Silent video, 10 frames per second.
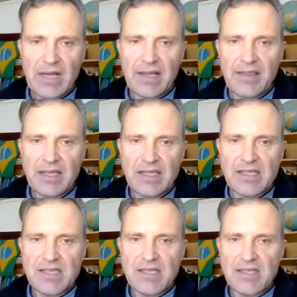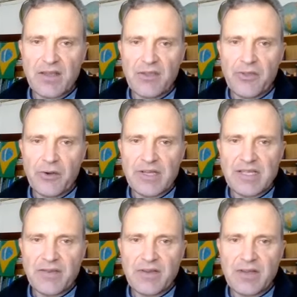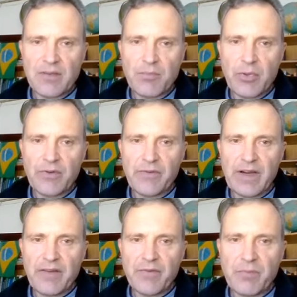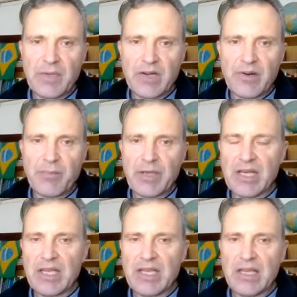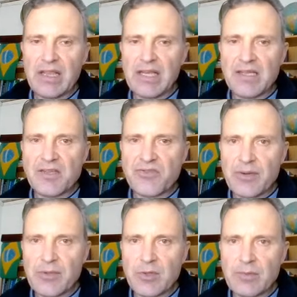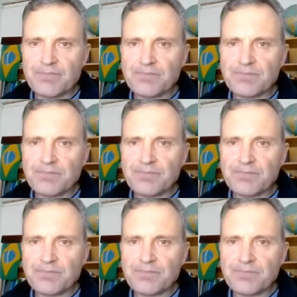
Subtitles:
I think it is the 37.5 milligram bit that is tramadol.